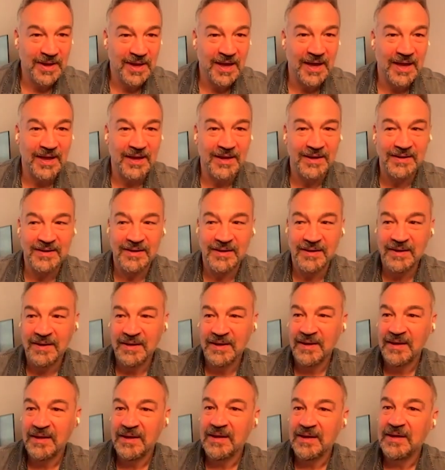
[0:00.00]
And
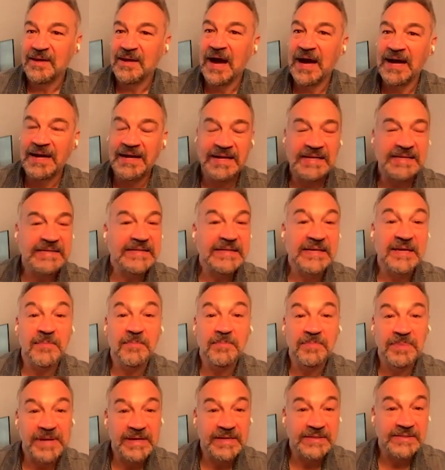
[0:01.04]
I didn't
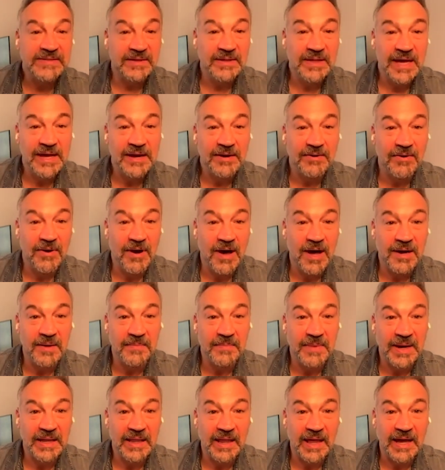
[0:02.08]
compete till later on
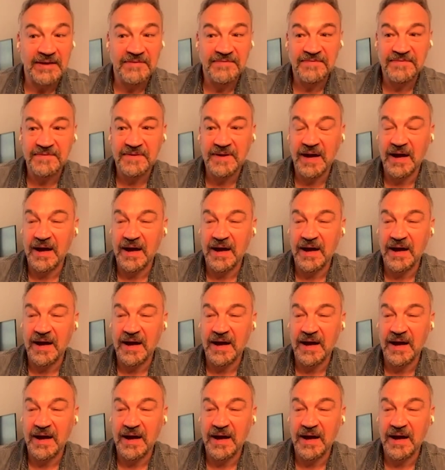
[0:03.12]
in my life.